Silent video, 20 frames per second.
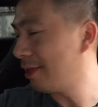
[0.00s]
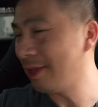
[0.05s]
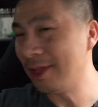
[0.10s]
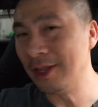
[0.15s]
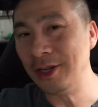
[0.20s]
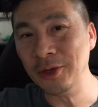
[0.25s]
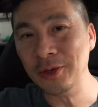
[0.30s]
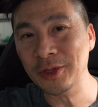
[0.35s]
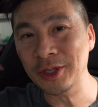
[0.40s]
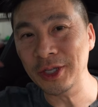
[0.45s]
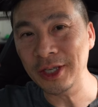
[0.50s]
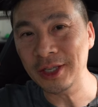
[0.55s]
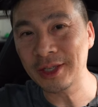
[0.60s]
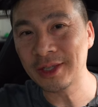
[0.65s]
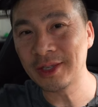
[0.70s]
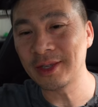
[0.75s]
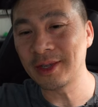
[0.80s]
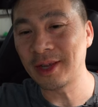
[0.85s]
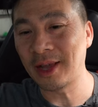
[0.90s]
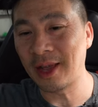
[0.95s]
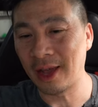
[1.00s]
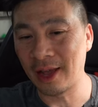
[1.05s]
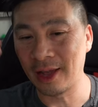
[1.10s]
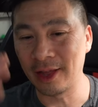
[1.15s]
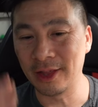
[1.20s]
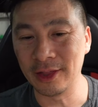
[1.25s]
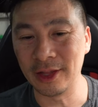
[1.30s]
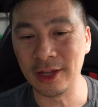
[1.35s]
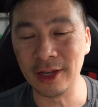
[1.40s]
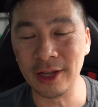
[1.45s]
the new seats
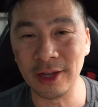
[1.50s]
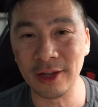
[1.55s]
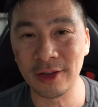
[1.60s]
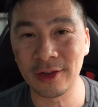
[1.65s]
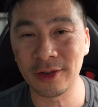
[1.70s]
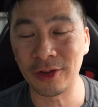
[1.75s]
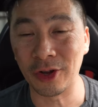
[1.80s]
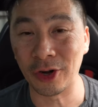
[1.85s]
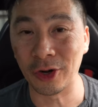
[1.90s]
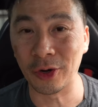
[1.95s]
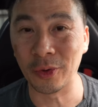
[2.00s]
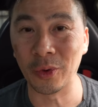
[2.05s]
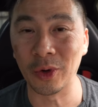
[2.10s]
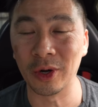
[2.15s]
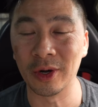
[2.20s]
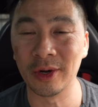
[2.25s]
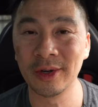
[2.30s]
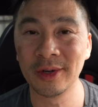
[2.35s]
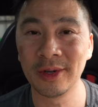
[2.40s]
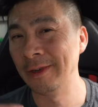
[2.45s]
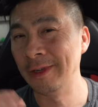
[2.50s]
and the steering wheel